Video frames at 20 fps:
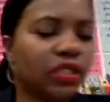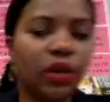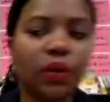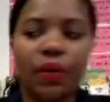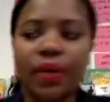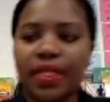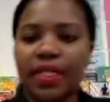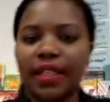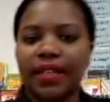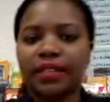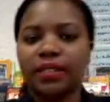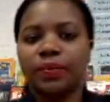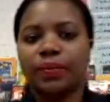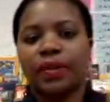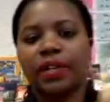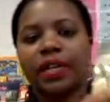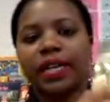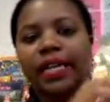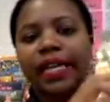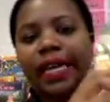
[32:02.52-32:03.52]
with this
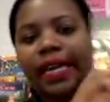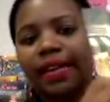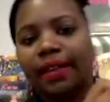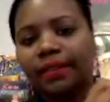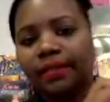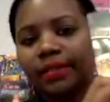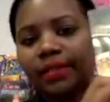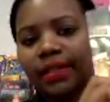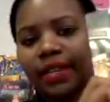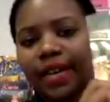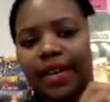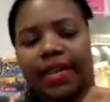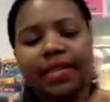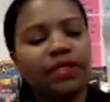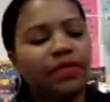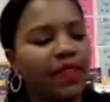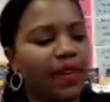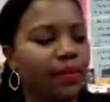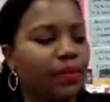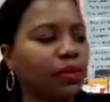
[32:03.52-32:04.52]
book, again, Caras
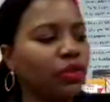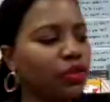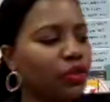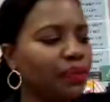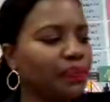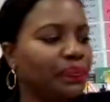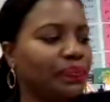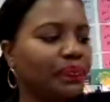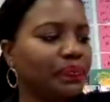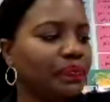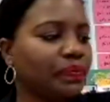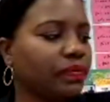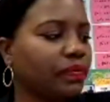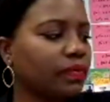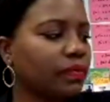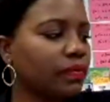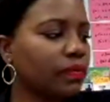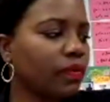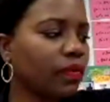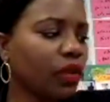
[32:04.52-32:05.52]
Vemos,
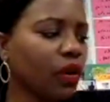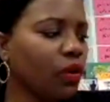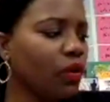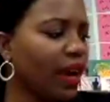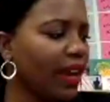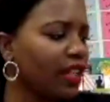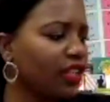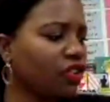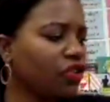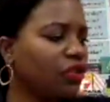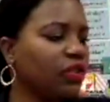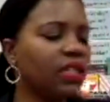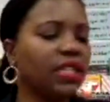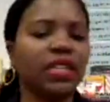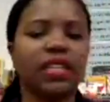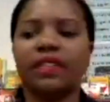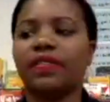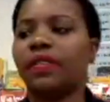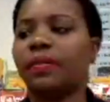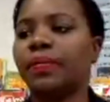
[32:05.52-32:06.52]
or I can choose any
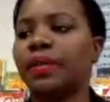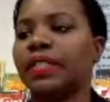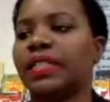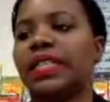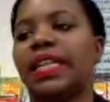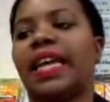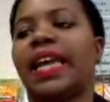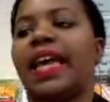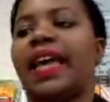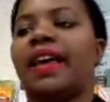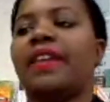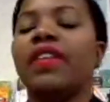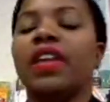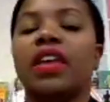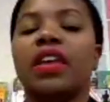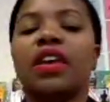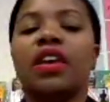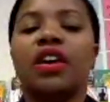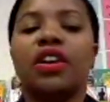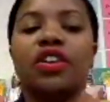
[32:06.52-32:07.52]
of the books that I have,
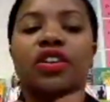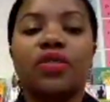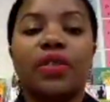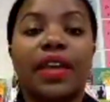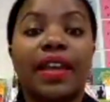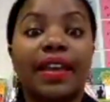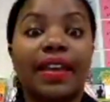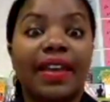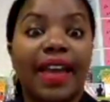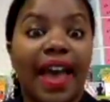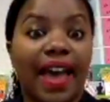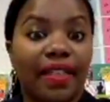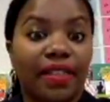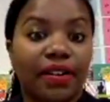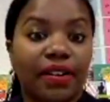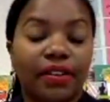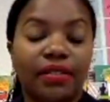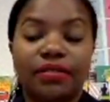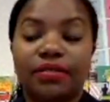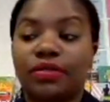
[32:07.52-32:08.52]
you can
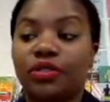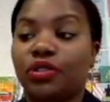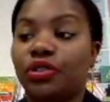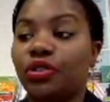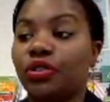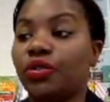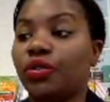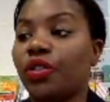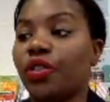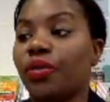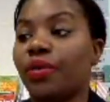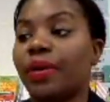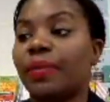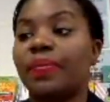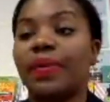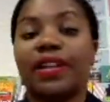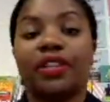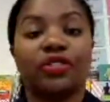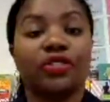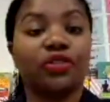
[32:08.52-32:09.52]
gather 2 to 3
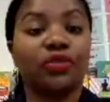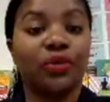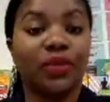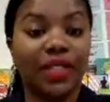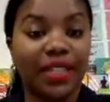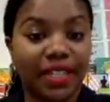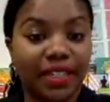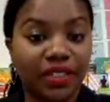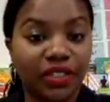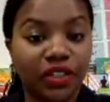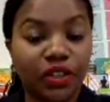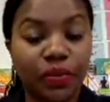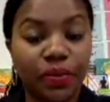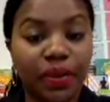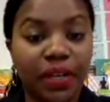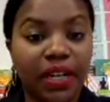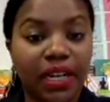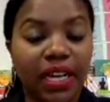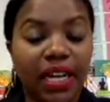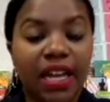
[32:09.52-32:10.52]
pictures related to the
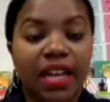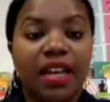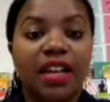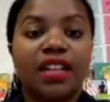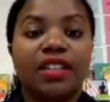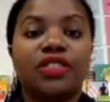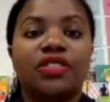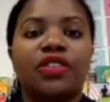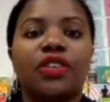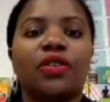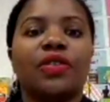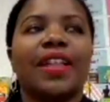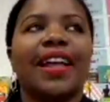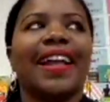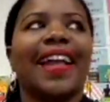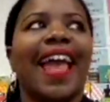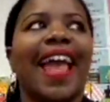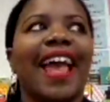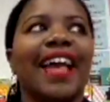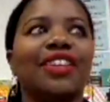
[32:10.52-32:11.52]
book. So
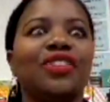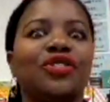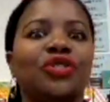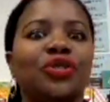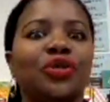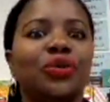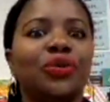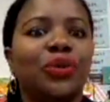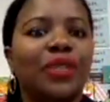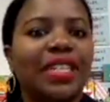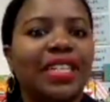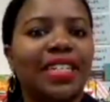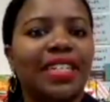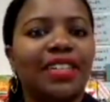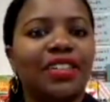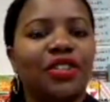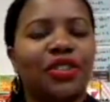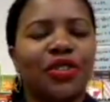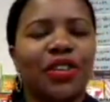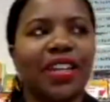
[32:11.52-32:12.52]
like as you're reading,
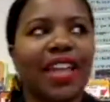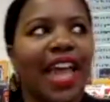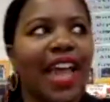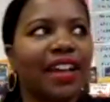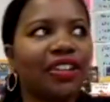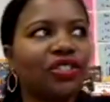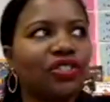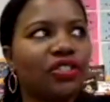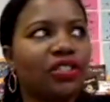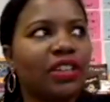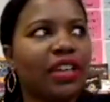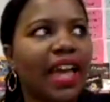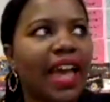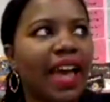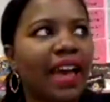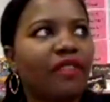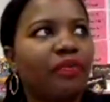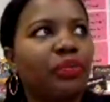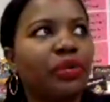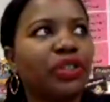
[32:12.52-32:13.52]
you can actually
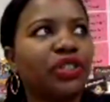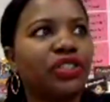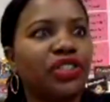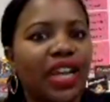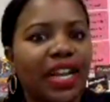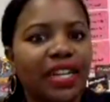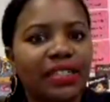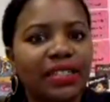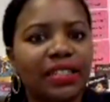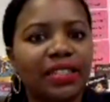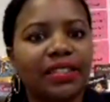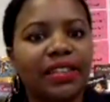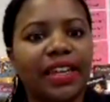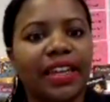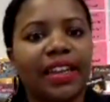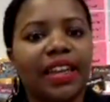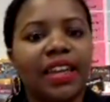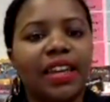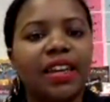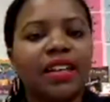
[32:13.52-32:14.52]
have projected like
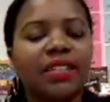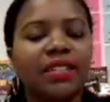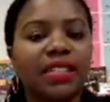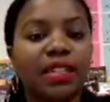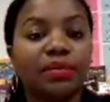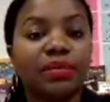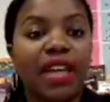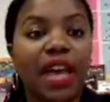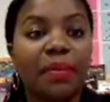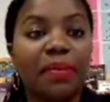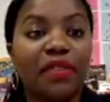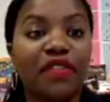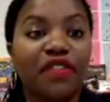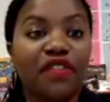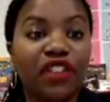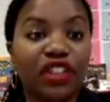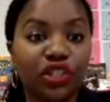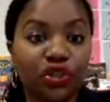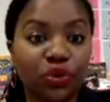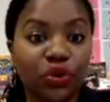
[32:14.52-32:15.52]
some type of
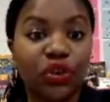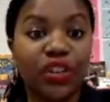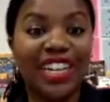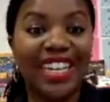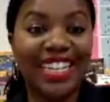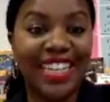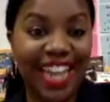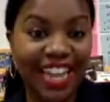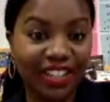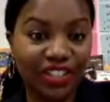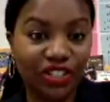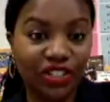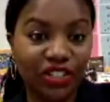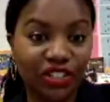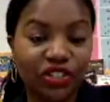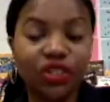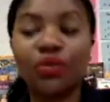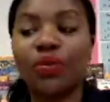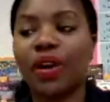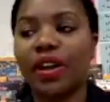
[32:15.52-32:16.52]
visual connection
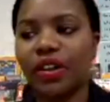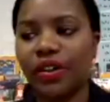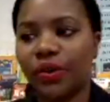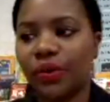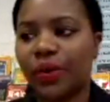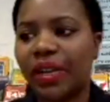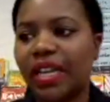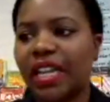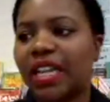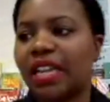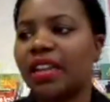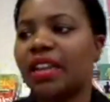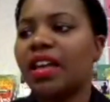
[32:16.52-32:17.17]
to what you're reading.